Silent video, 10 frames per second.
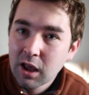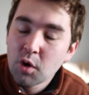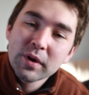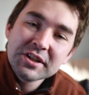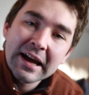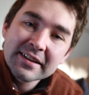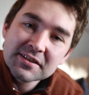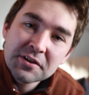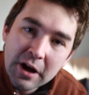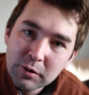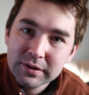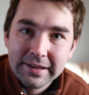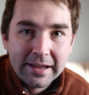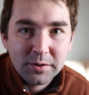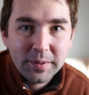which has no
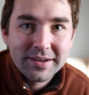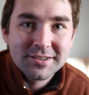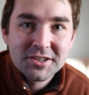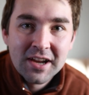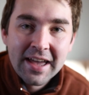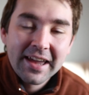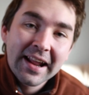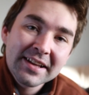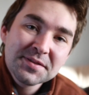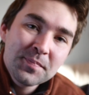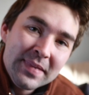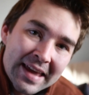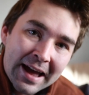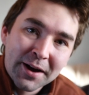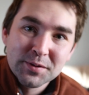language. It has
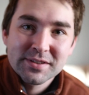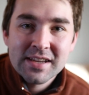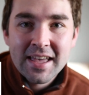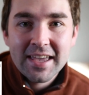meows.